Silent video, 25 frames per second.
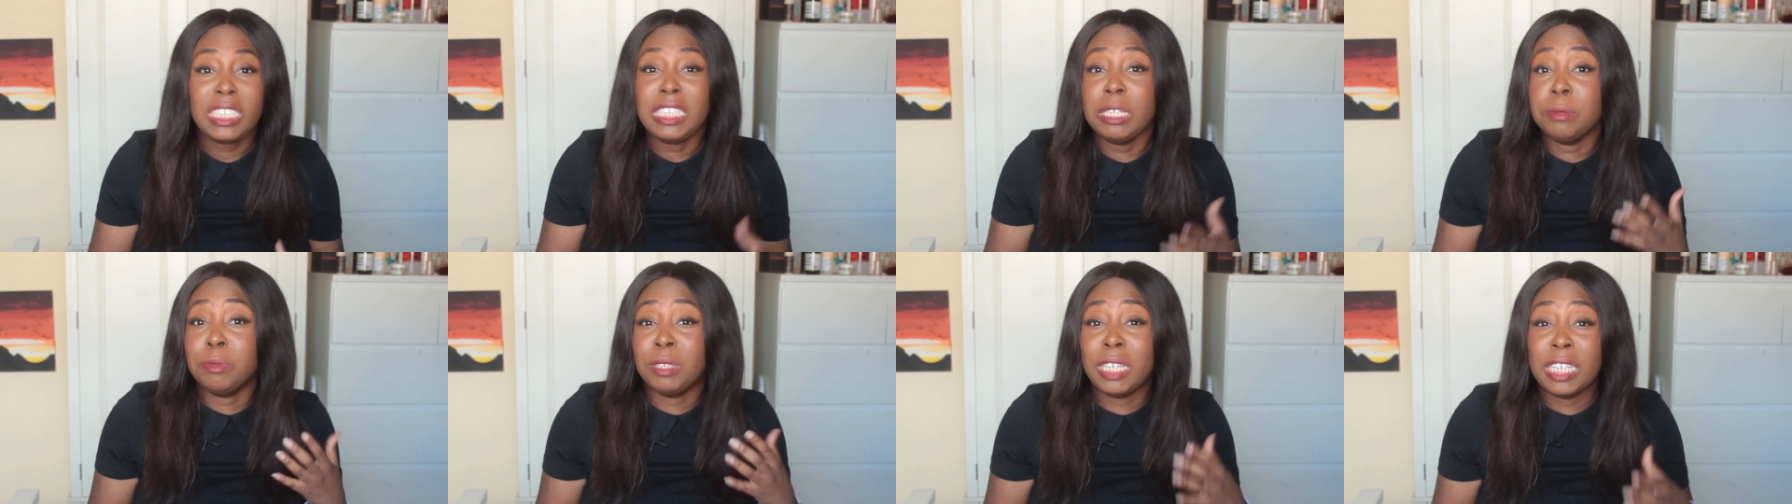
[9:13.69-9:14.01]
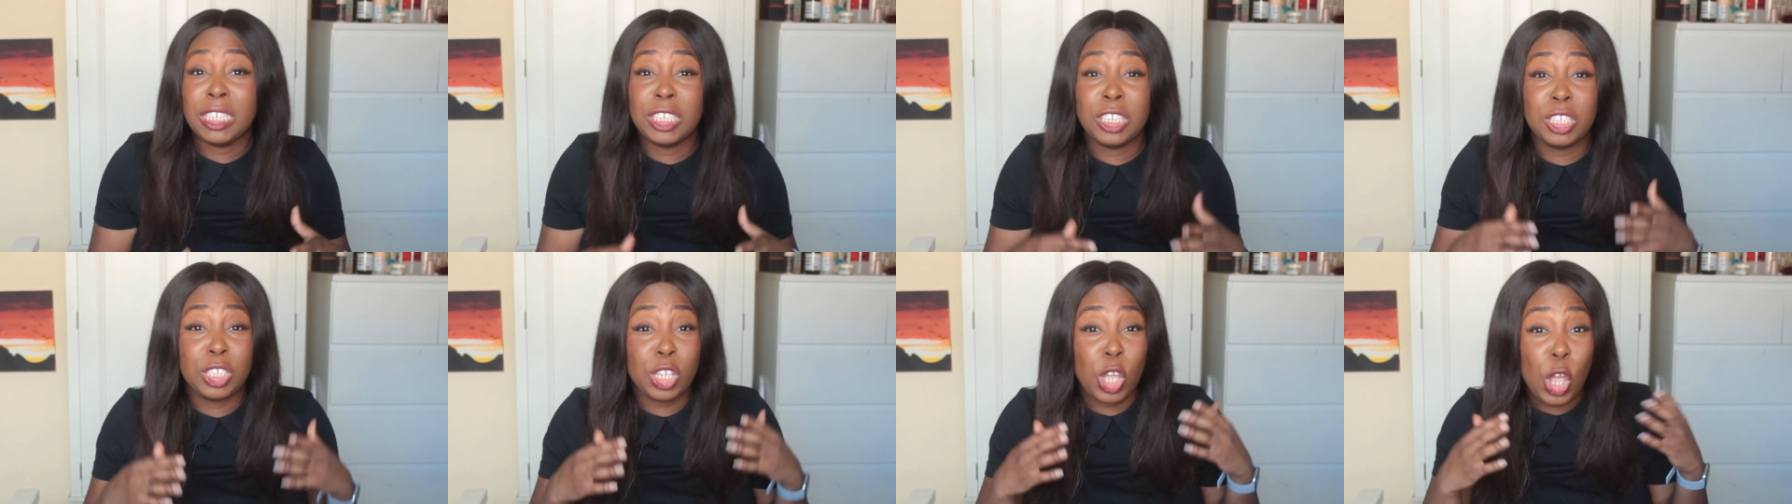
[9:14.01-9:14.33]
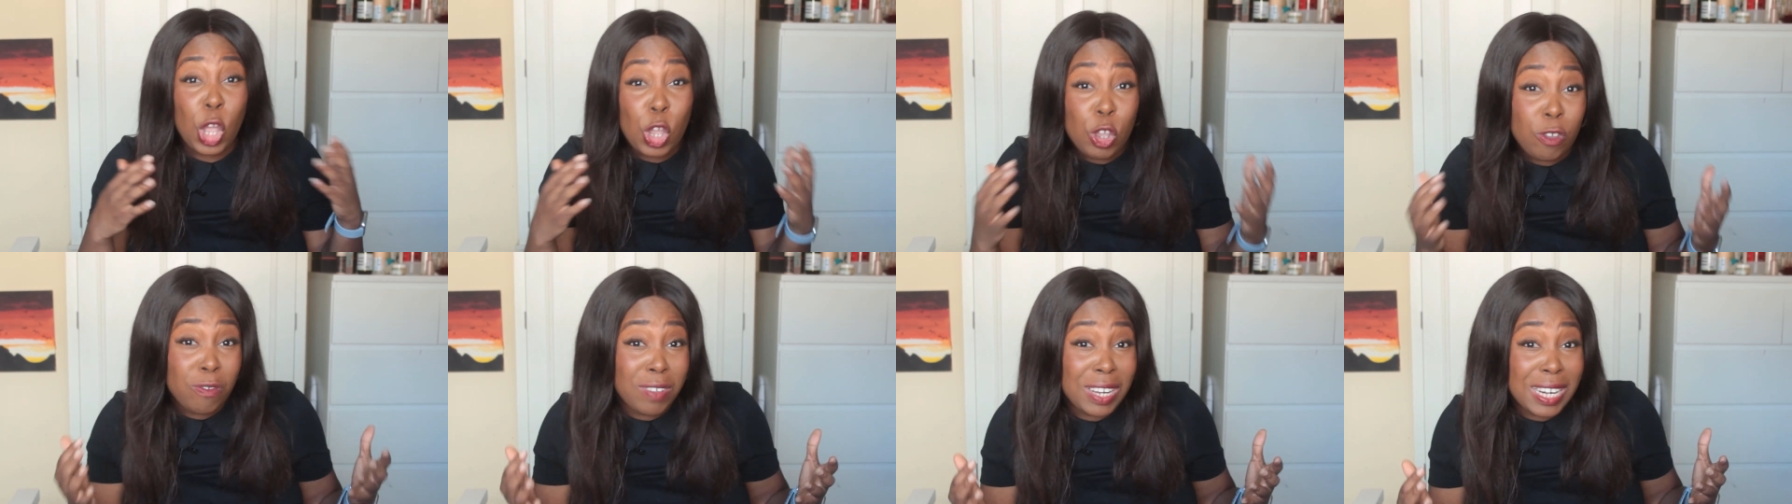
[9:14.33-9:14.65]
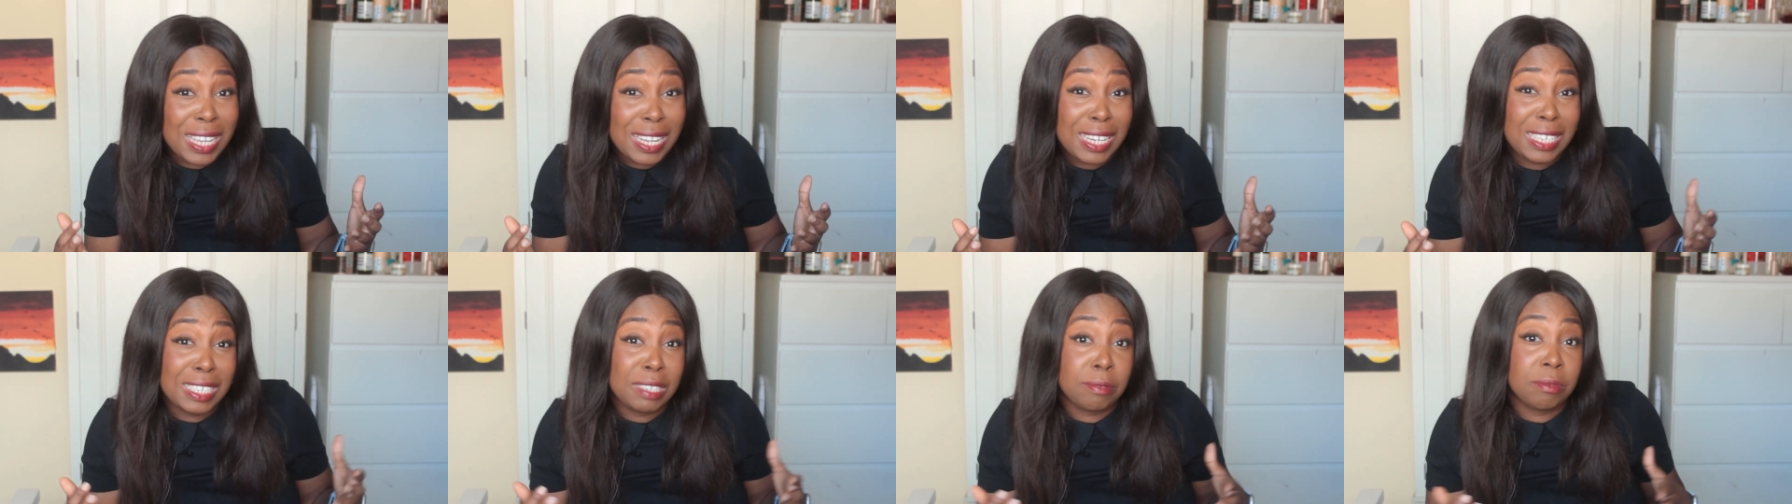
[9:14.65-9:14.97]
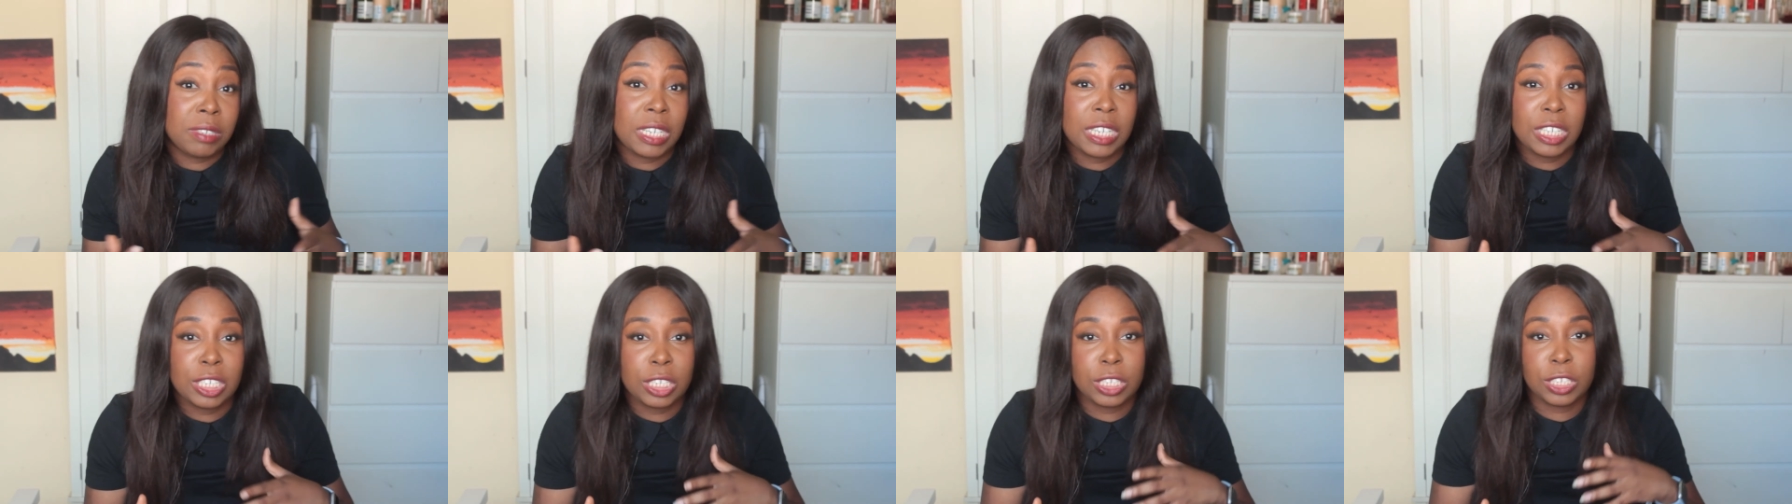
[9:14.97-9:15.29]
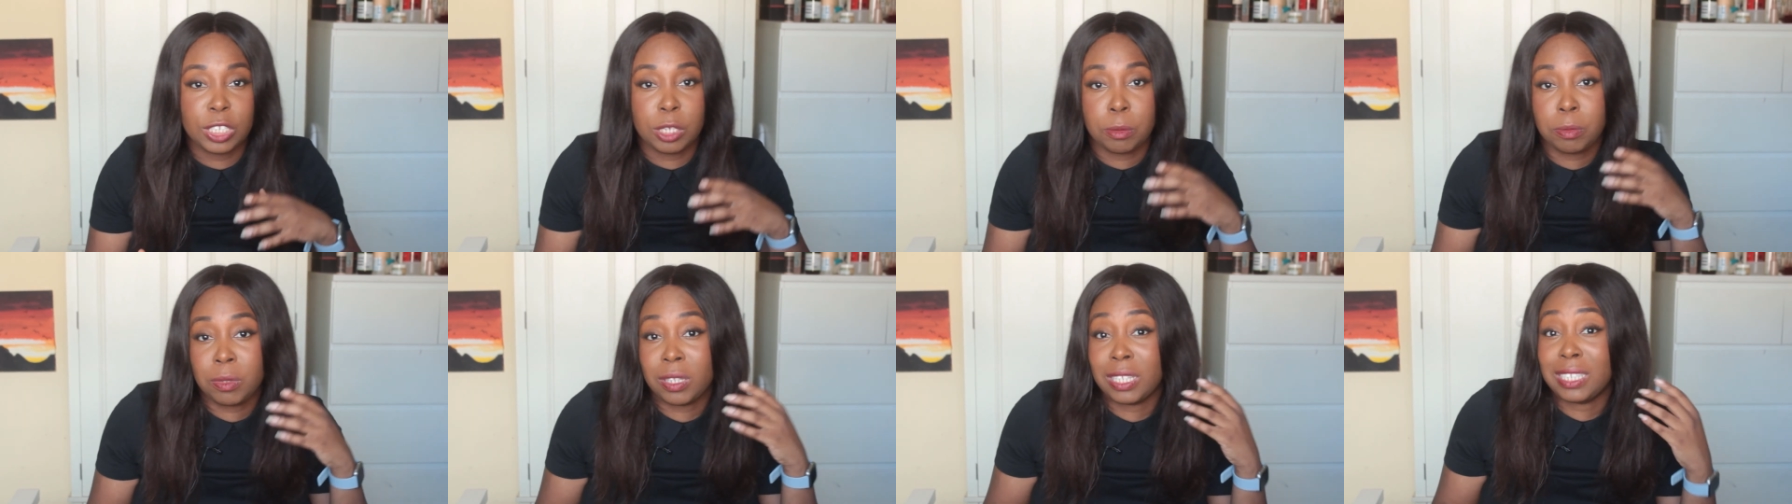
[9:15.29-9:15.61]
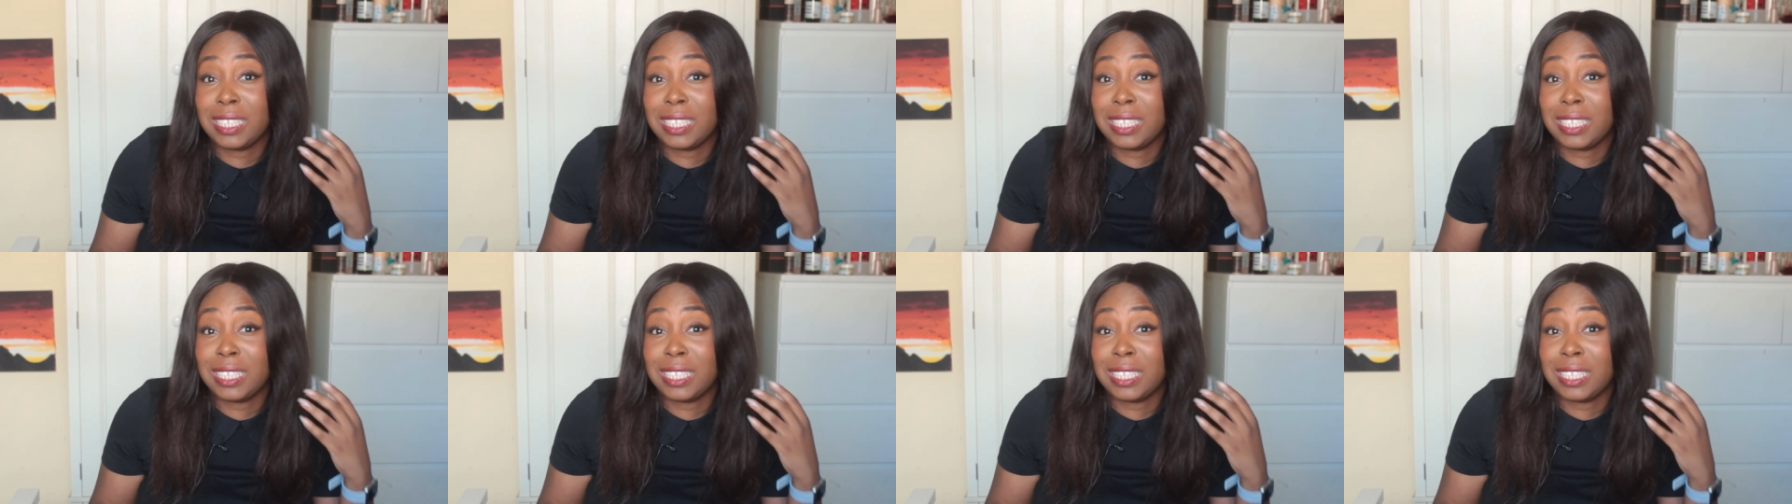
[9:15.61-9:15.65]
I'm changing the overlays, I'm changing some of